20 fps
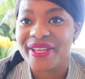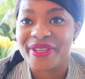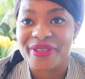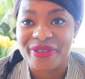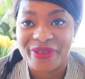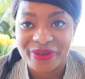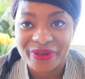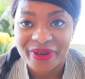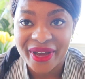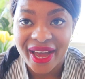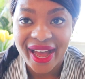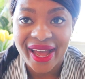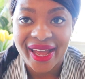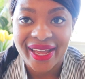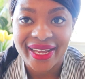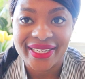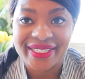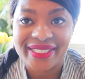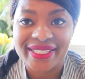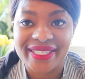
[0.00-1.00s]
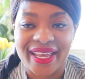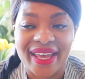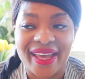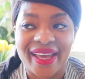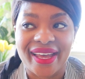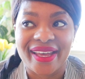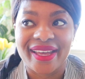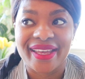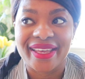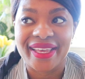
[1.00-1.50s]
You guys
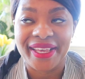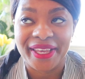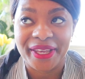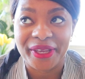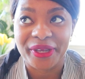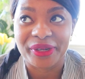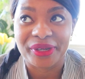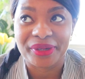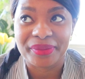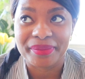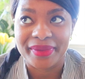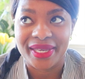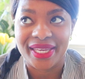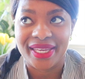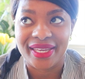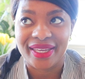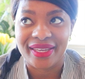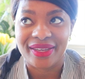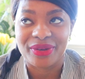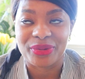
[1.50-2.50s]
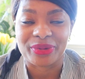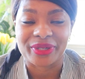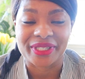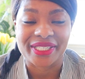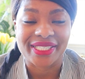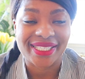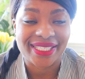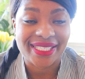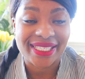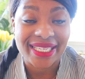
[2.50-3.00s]
hear me or
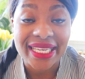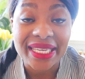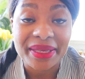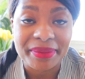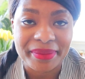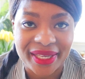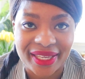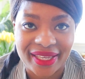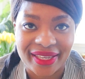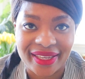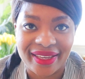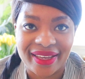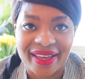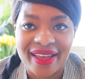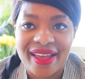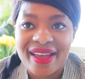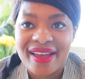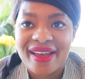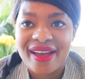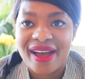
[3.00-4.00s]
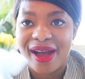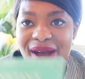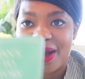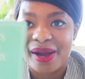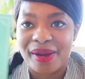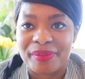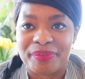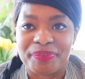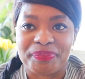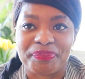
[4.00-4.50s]
see me
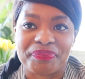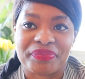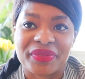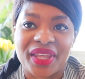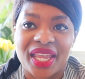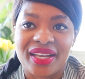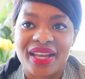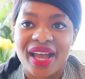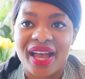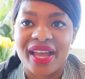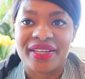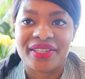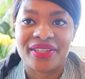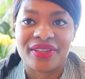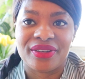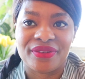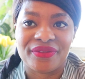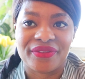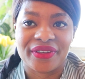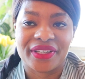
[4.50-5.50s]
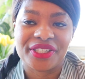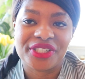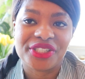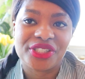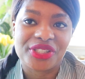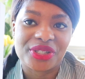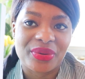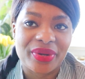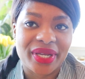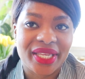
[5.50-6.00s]
um, kind of
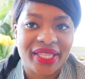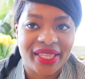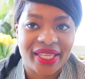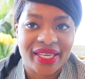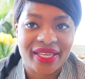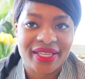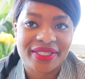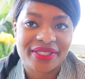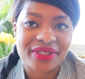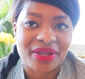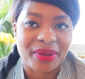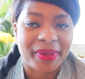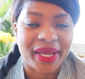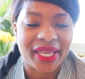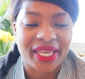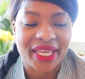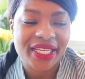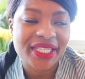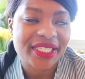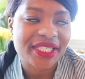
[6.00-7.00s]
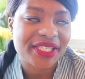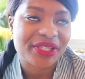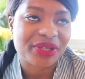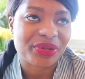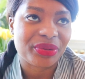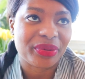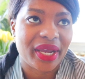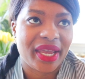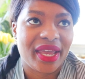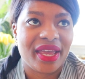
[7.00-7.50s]
showing this on my
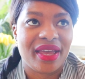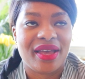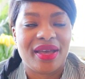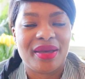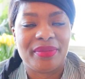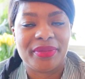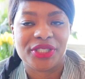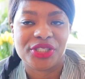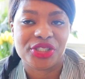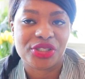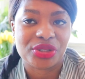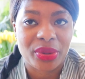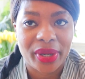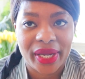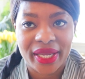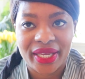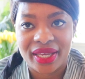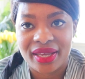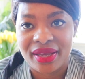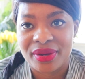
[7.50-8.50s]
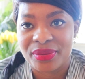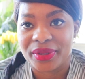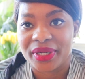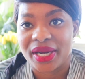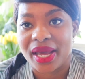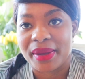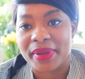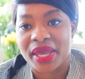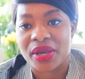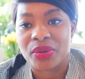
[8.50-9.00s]
Instagram and showing it when
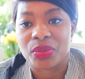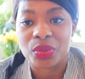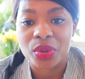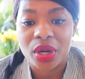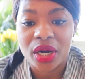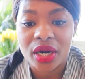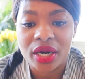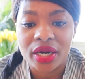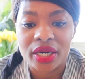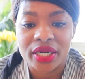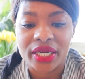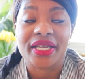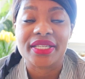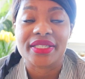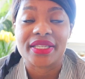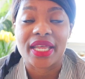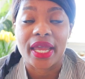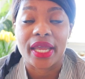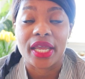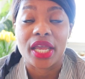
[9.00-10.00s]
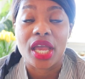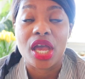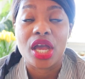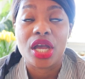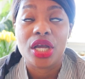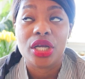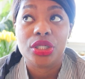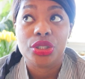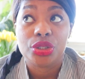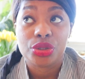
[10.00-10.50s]
I'm at work because I
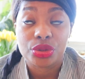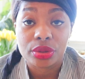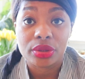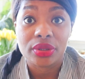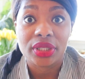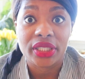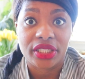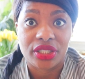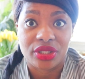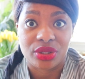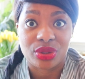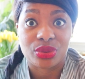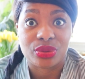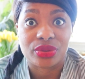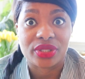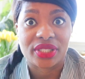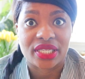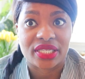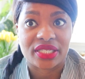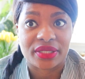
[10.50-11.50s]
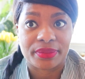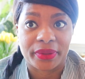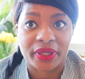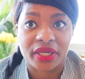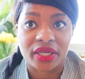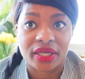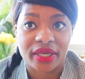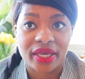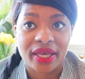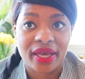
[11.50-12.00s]
truly use this
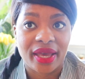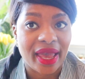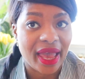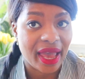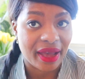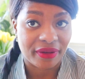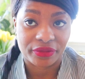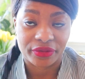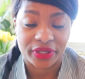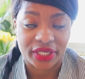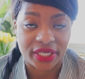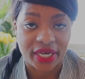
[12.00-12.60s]
book every